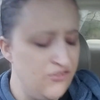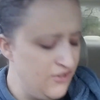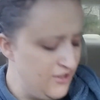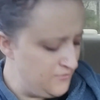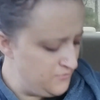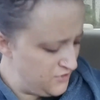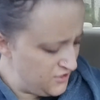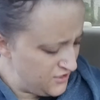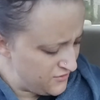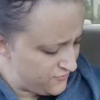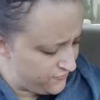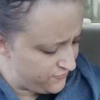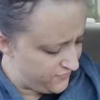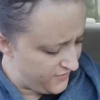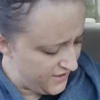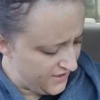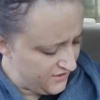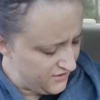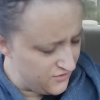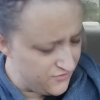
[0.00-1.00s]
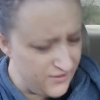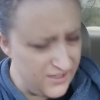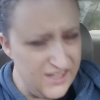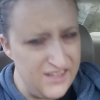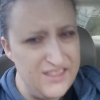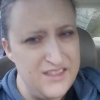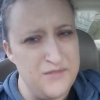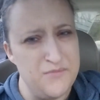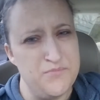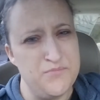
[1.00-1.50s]
I'm not a fan of
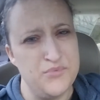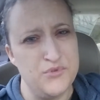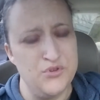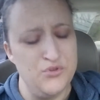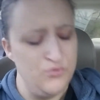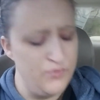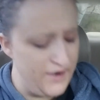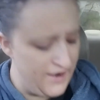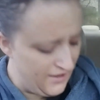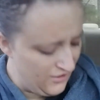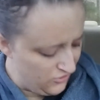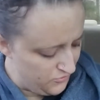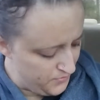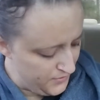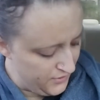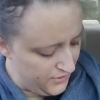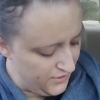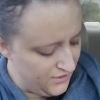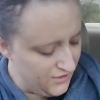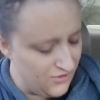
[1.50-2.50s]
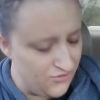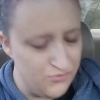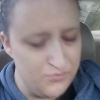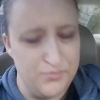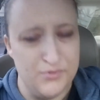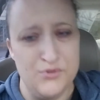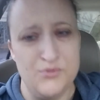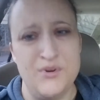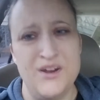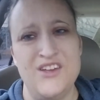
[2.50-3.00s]
anything blue raspberry because
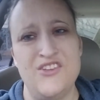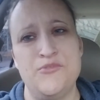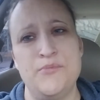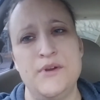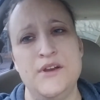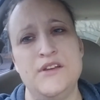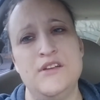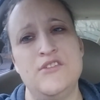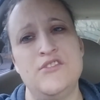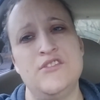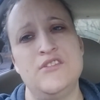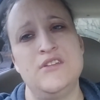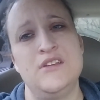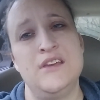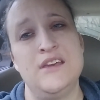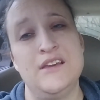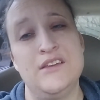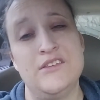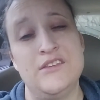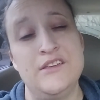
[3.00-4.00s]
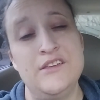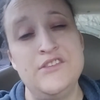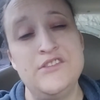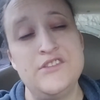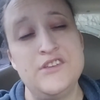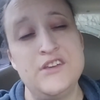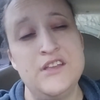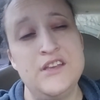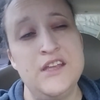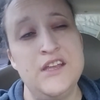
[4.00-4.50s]
blue raspberry doesn't exist
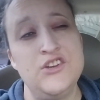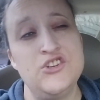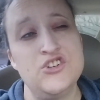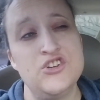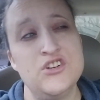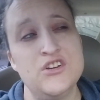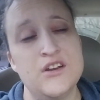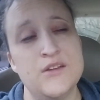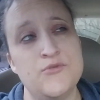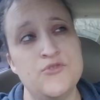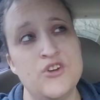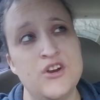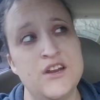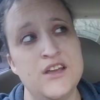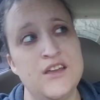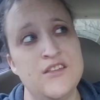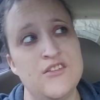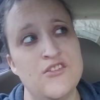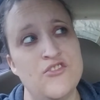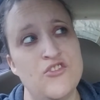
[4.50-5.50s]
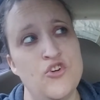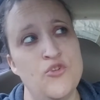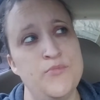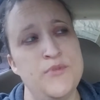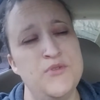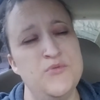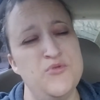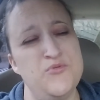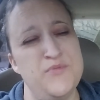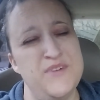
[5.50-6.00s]
in nature, and I'm trying to get this
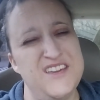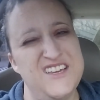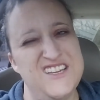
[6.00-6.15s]
open with my...